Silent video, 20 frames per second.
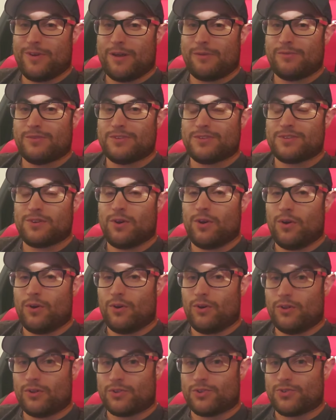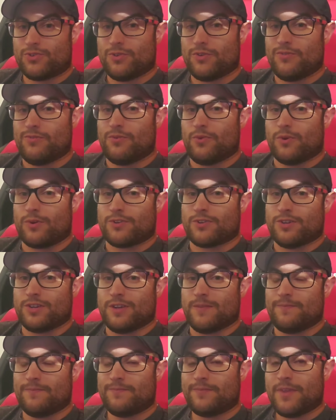I was ultra
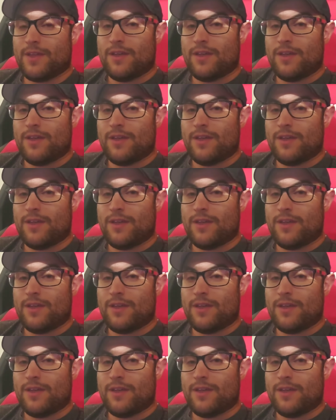fortunate.